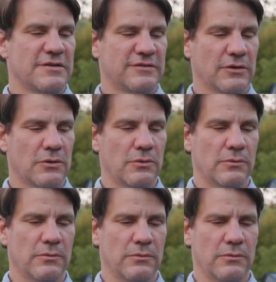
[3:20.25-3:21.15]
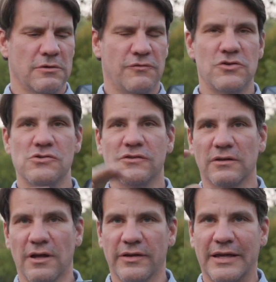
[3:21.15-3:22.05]
So if you use
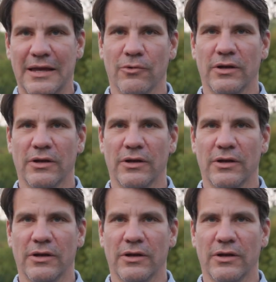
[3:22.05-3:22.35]
another camera